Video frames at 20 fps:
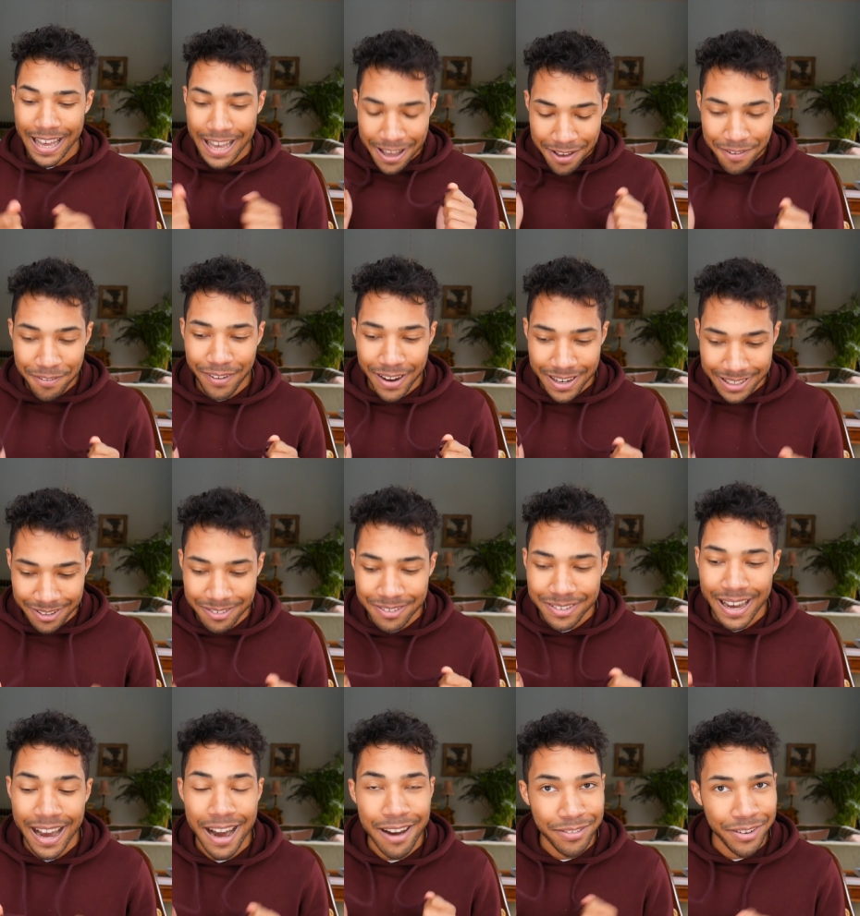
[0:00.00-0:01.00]
if I don't
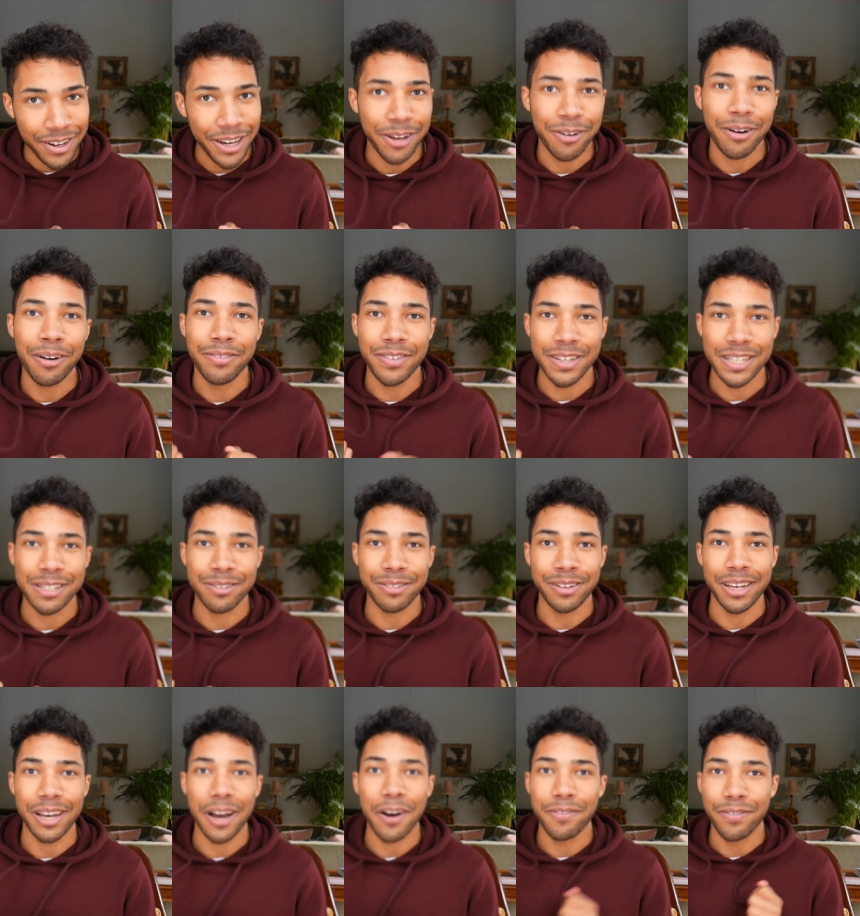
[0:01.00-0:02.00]
get a video up this
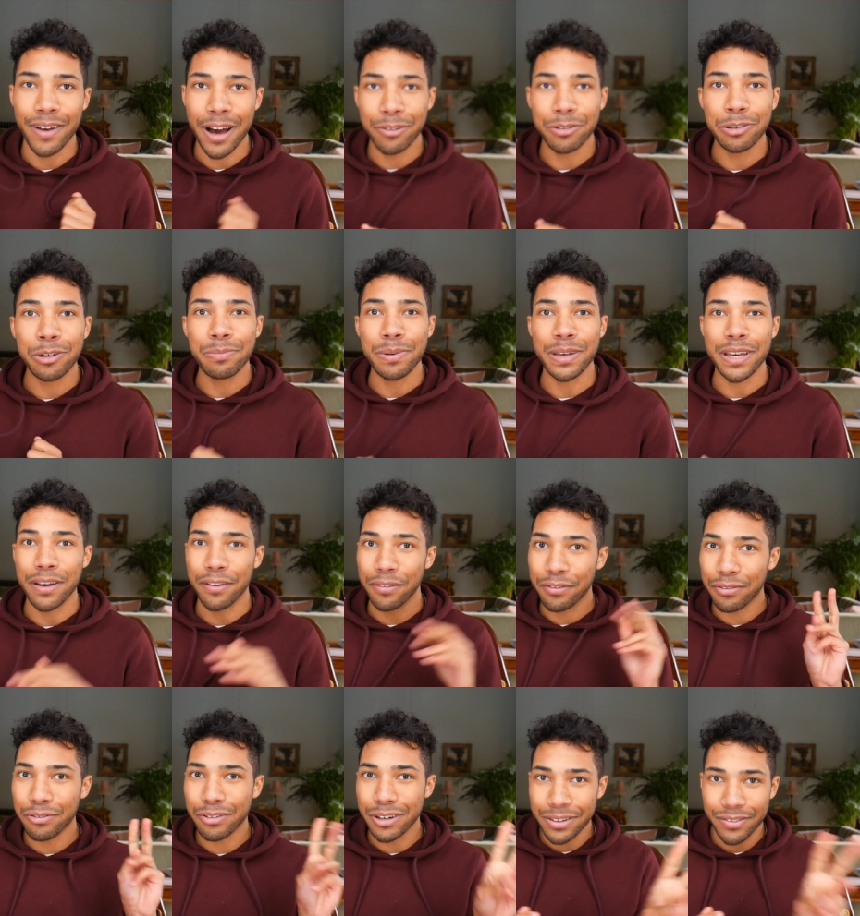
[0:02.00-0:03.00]
week, there will be
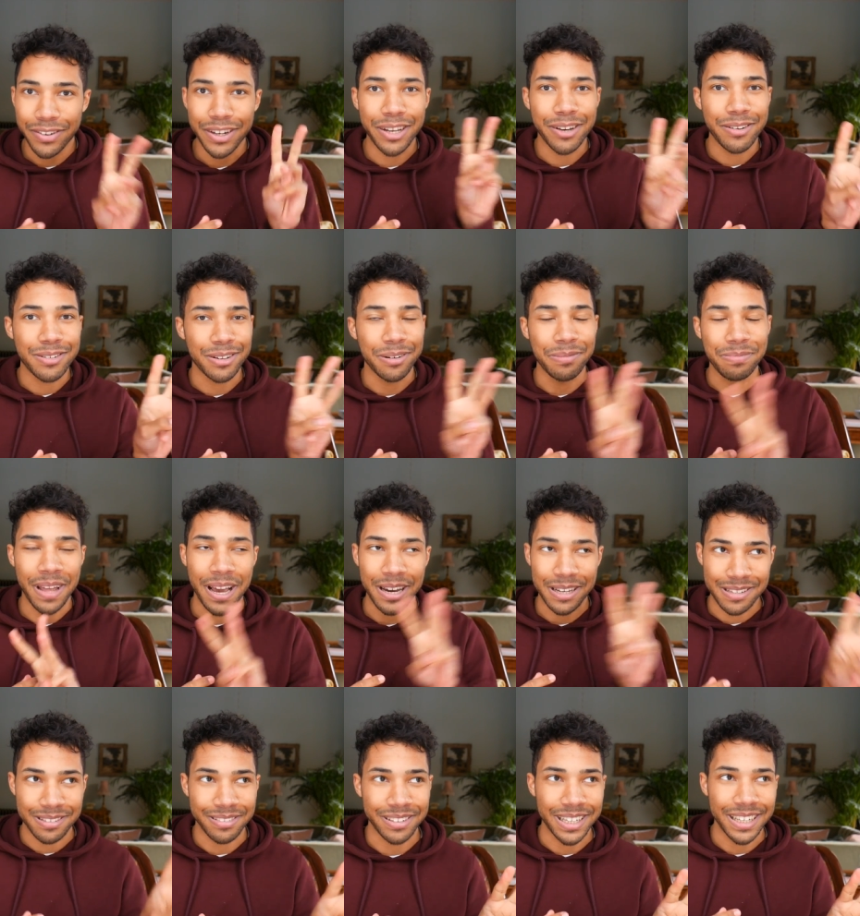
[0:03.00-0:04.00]
three videos up
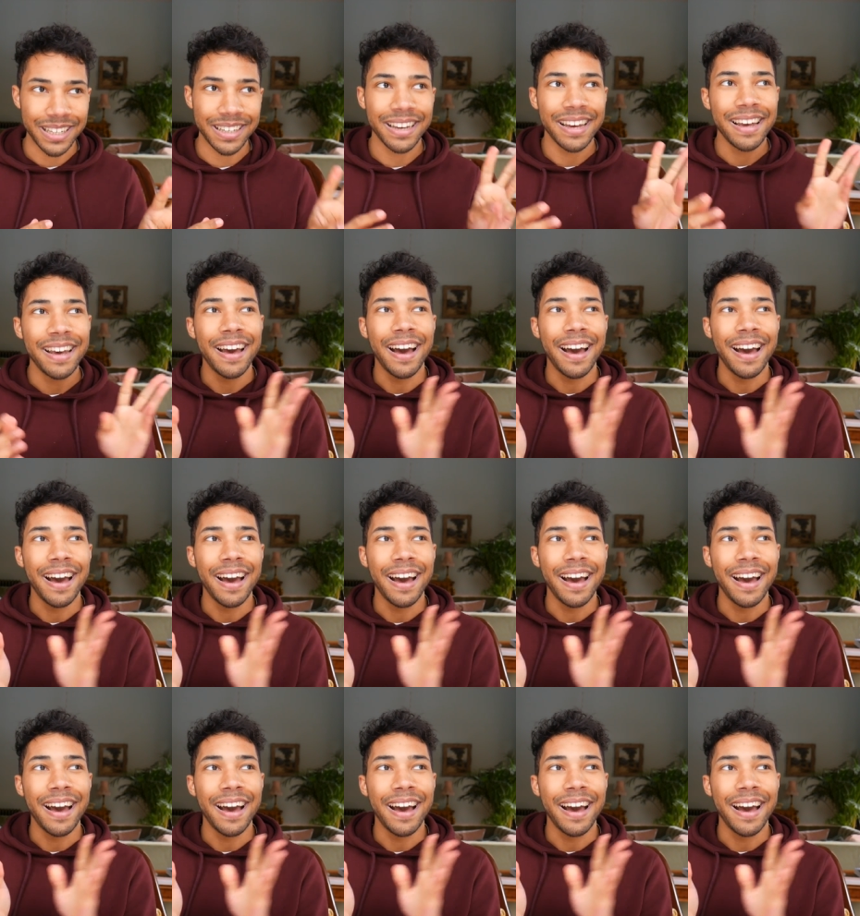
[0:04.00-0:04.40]
next week.